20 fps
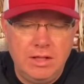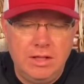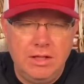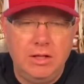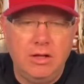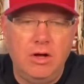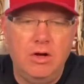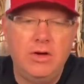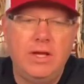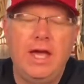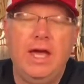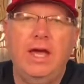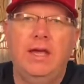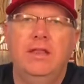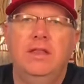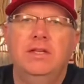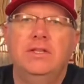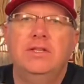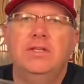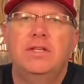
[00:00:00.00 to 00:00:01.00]
Okay,
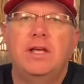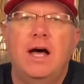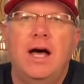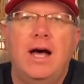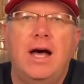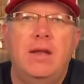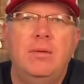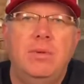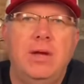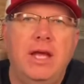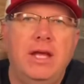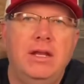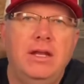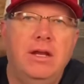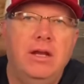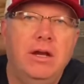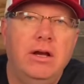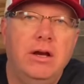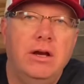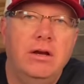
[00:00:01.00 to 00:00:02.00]
this is a hot bait
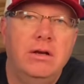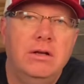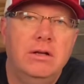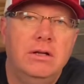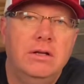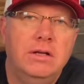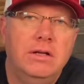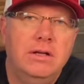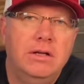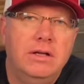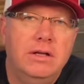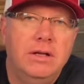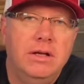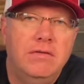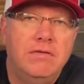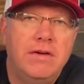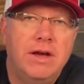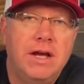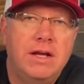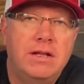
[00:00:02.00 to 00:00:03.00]
here.
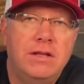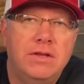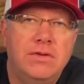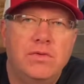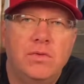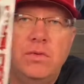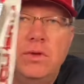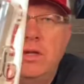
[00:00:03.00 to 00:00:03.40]
In fact, this one